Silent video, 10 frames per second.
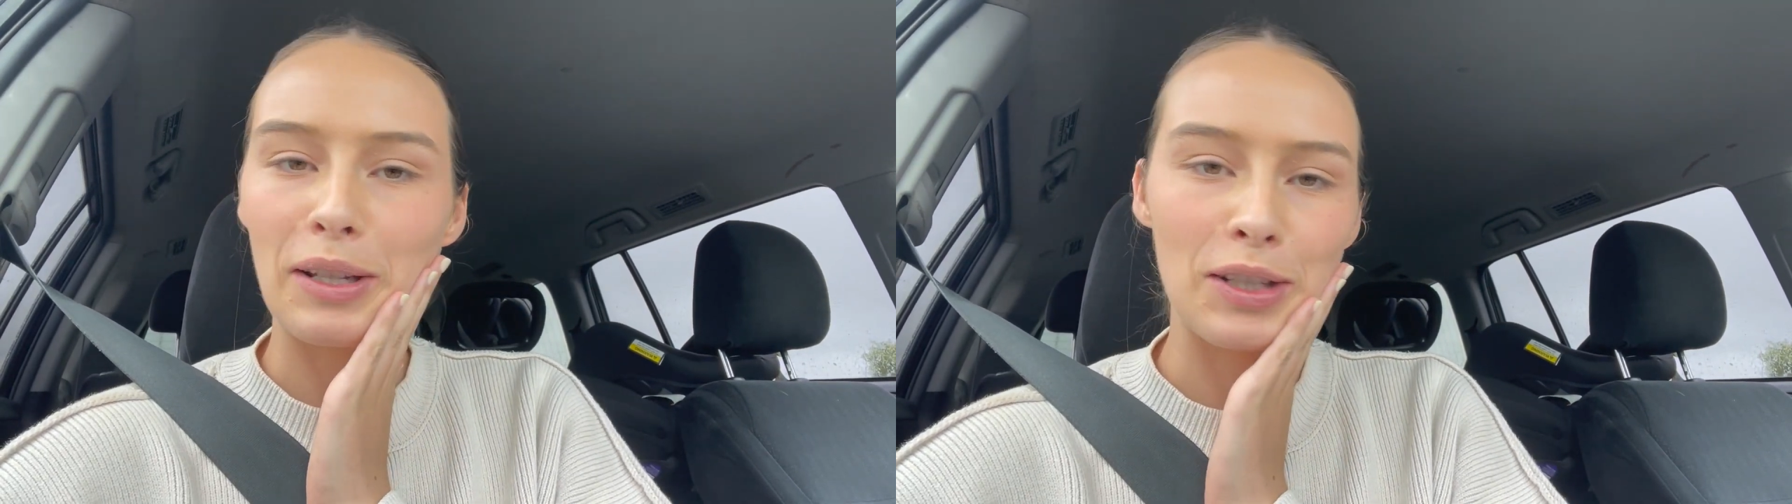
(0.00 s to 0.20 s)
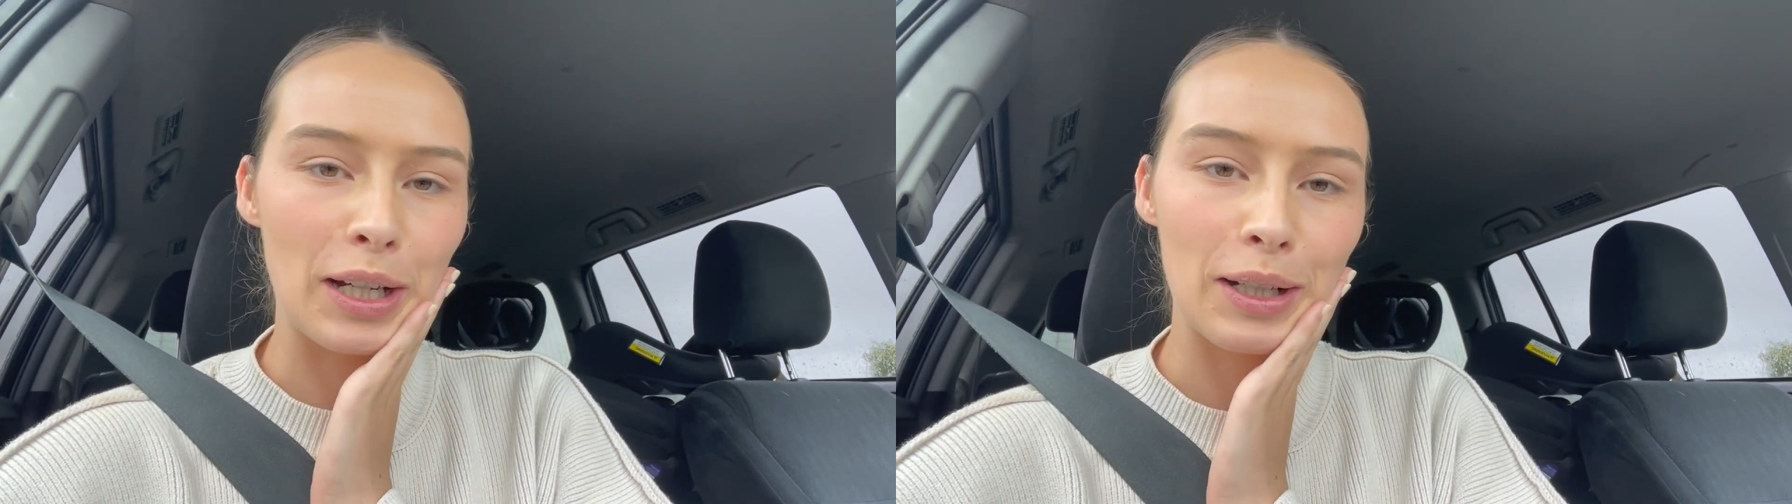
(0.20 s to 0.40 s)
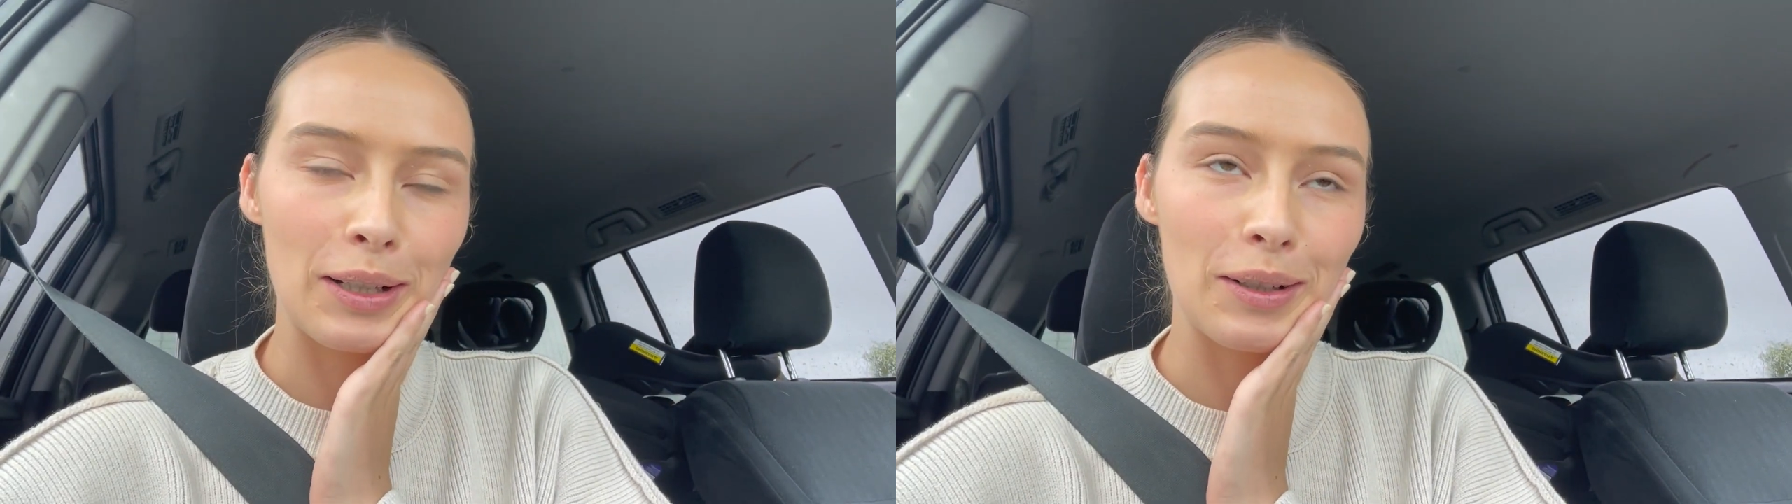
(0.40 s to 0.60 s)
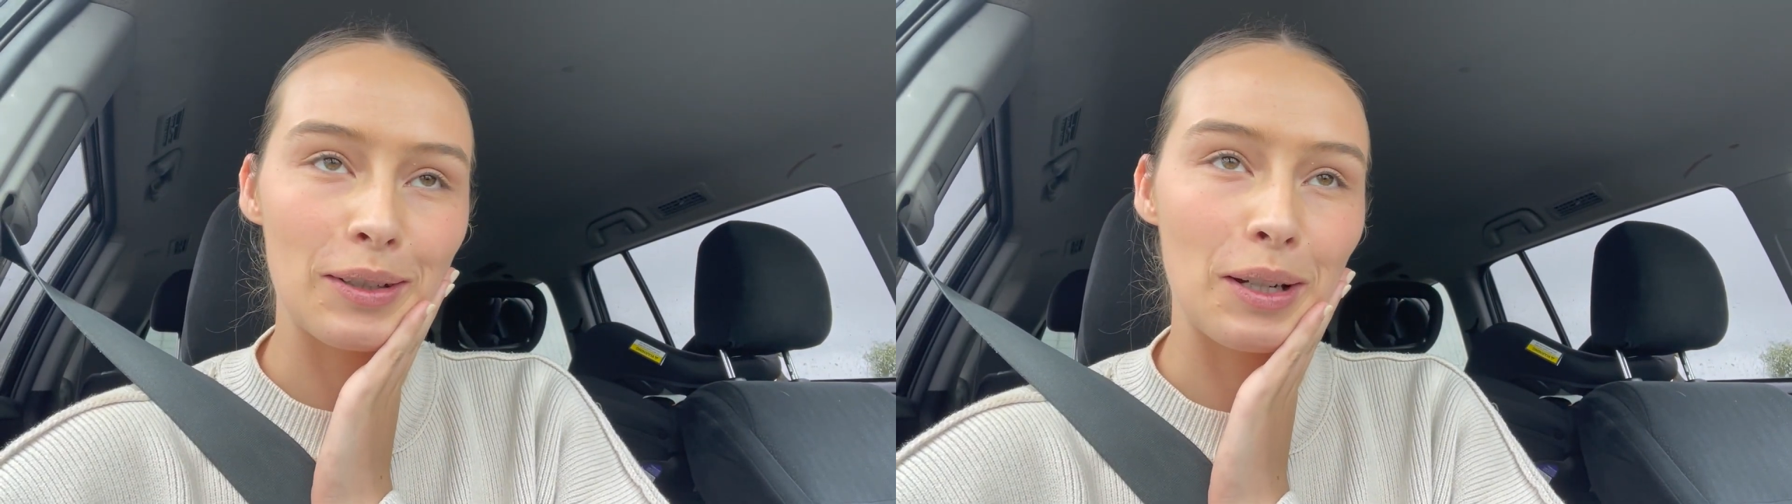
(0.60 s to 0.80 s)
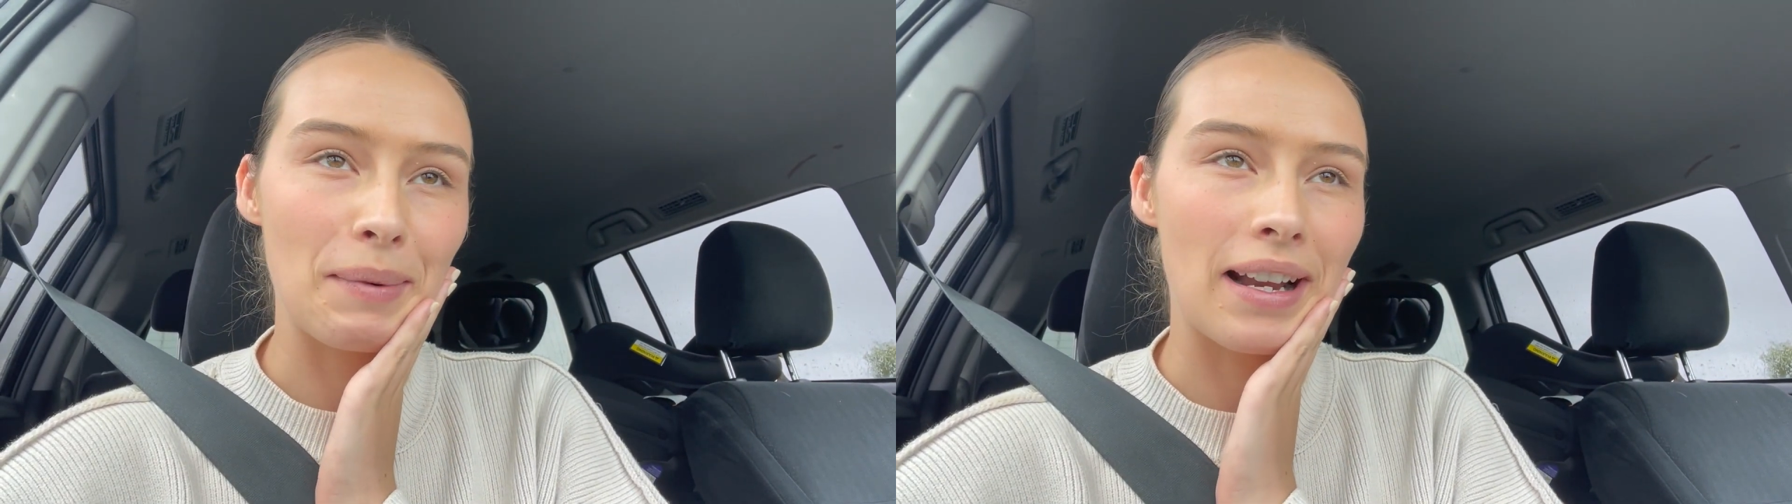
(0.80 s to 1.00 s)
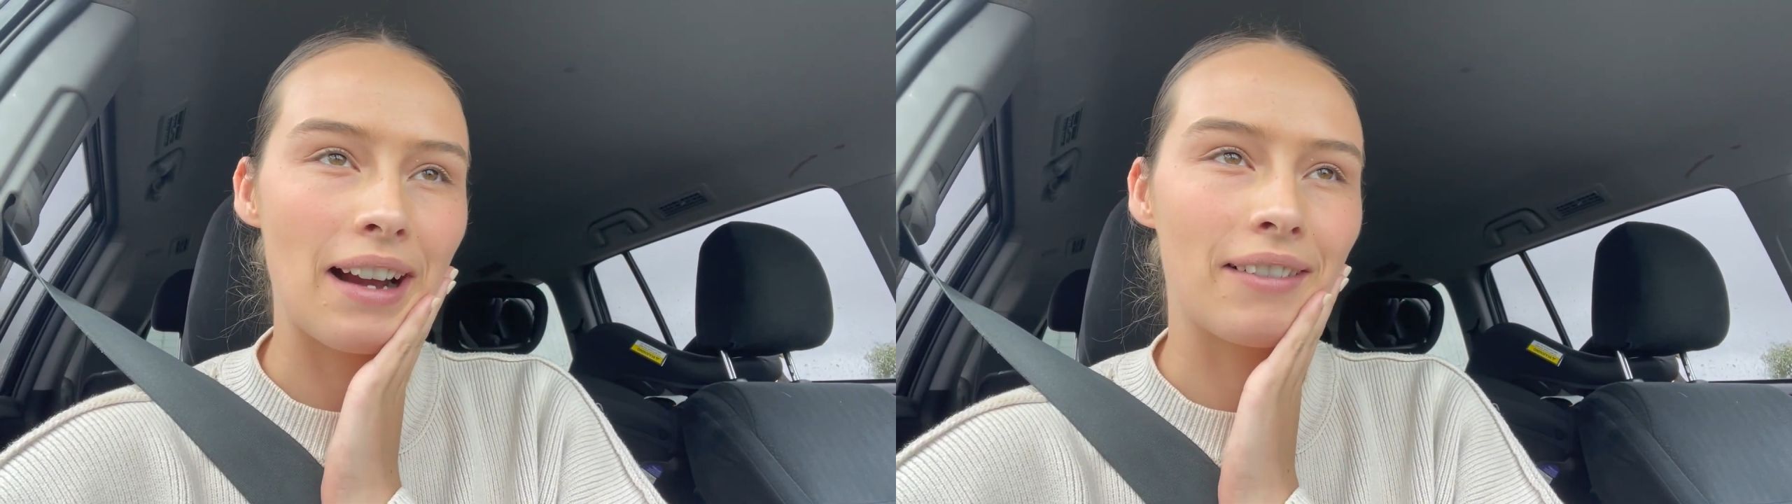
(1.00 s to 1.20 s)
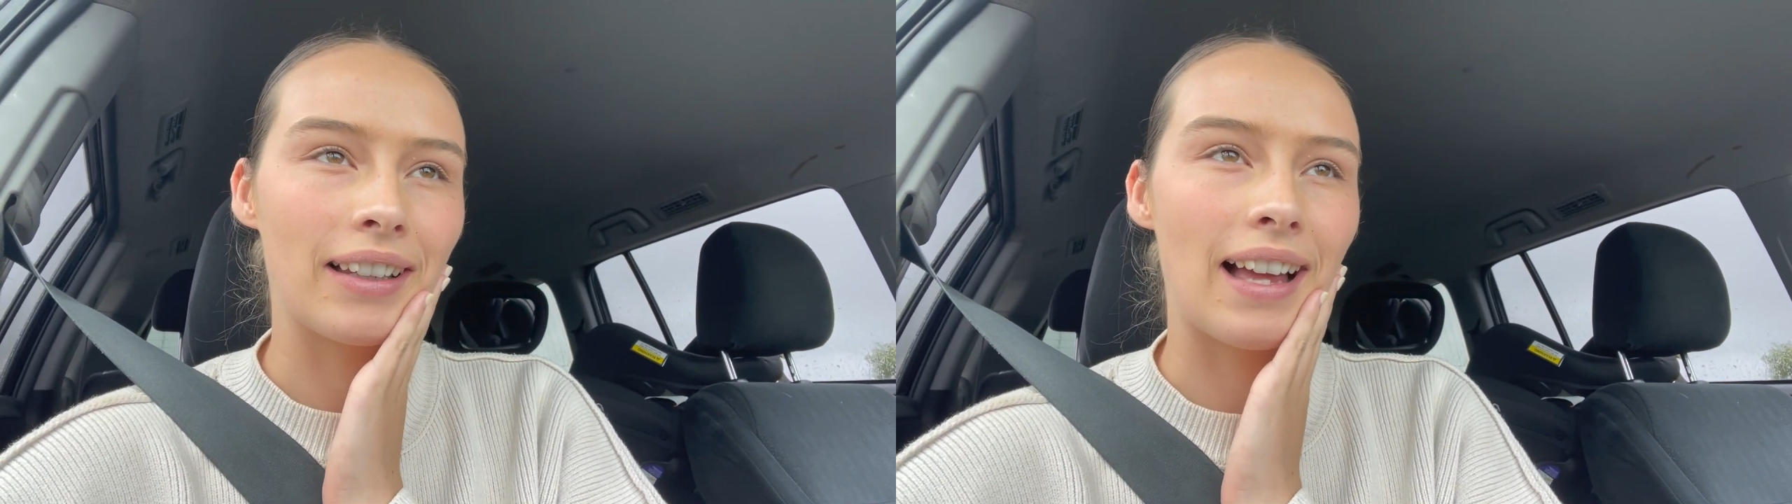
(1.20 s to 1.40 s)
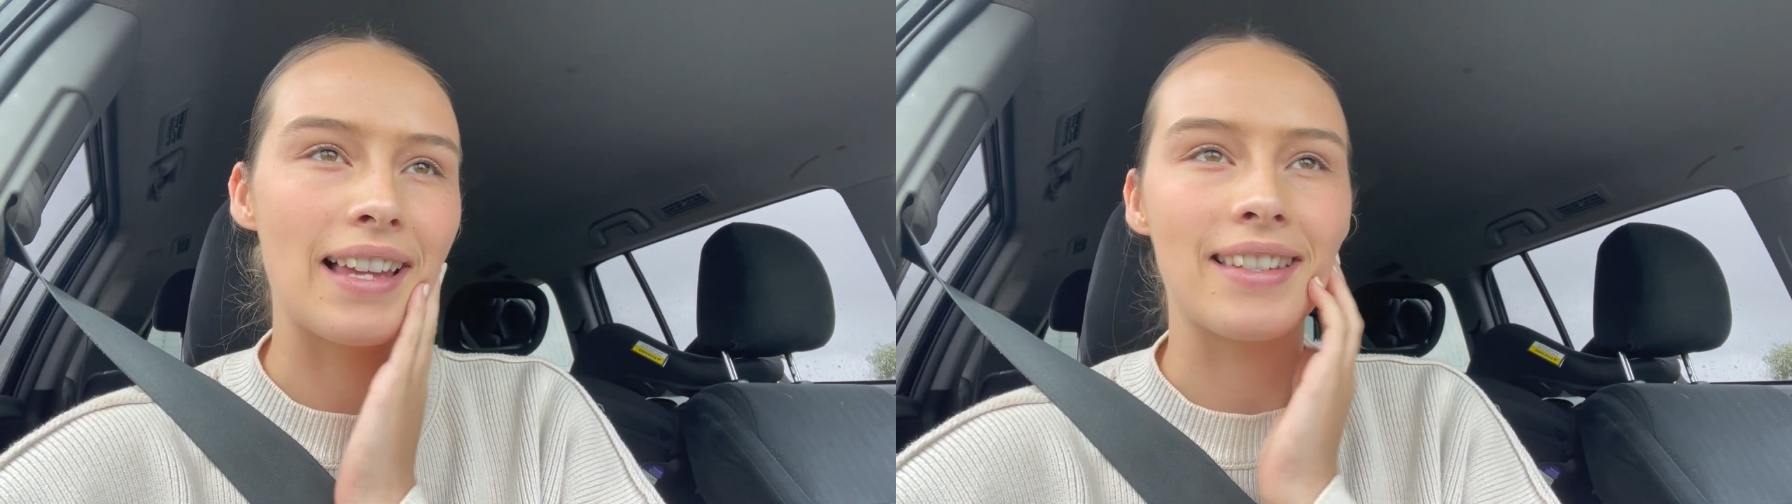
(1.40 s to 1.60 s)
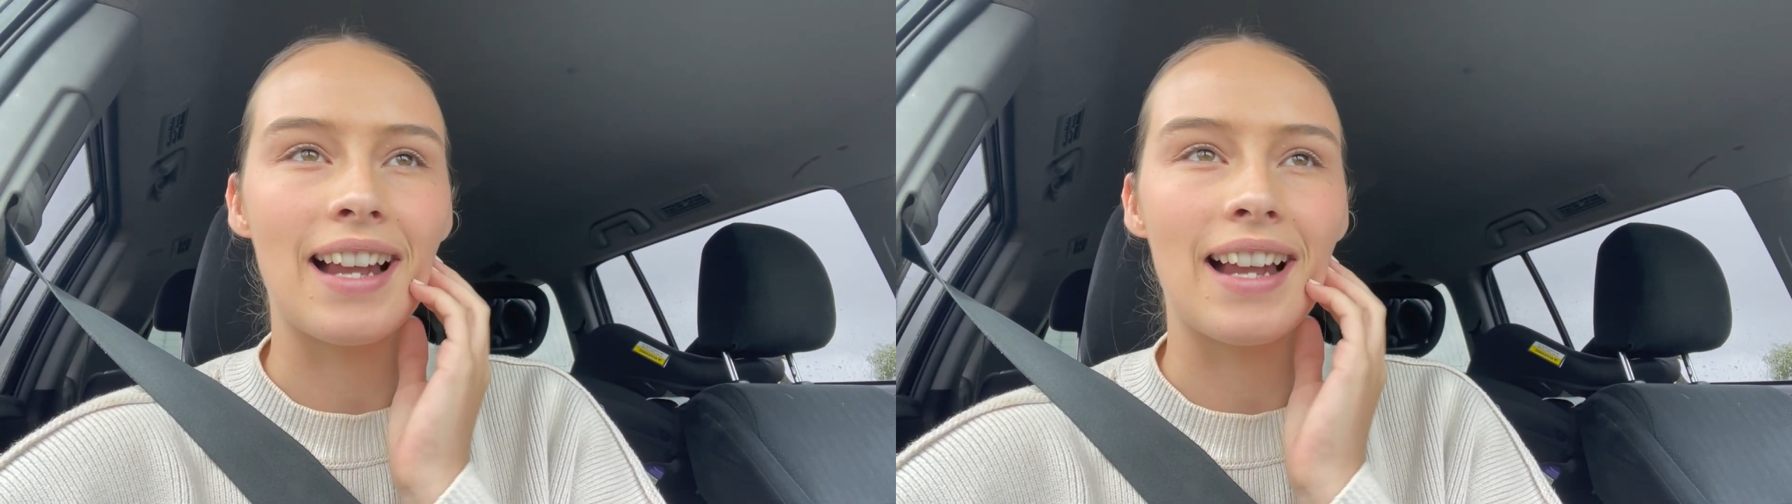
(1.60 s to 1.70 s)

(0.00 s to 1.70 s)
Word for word: chicken noodle soup and I realized that